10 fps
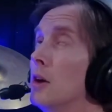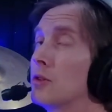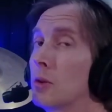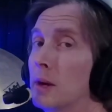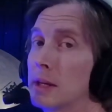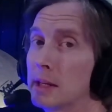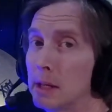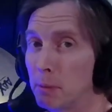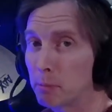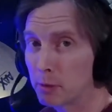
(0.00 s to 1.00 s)
So I
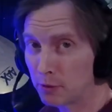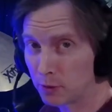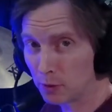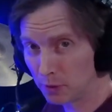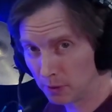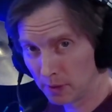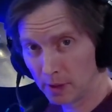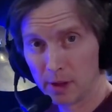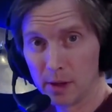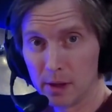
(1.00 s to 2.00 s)
keep a pretty full
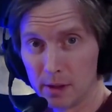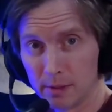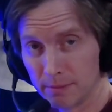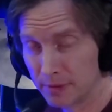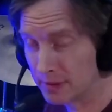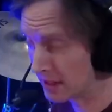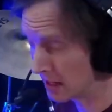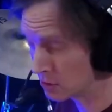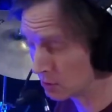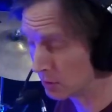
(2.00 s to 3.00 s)

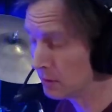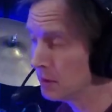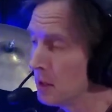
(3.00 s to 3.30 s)
schedule